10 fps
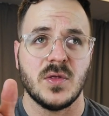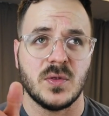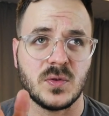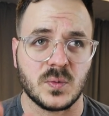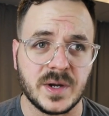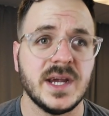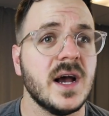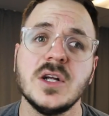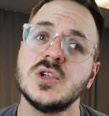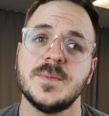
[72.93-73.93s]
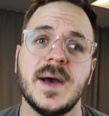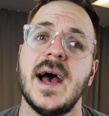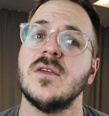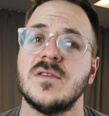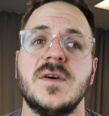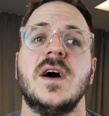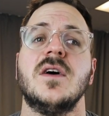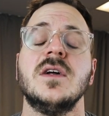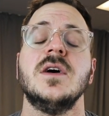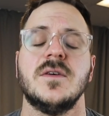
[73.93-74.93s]
300 pounds
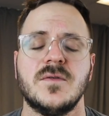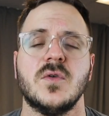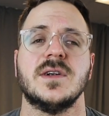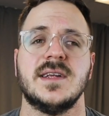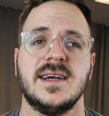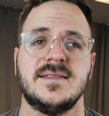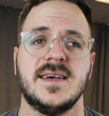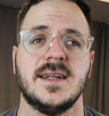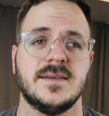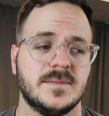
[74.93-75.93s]
felt for a die set.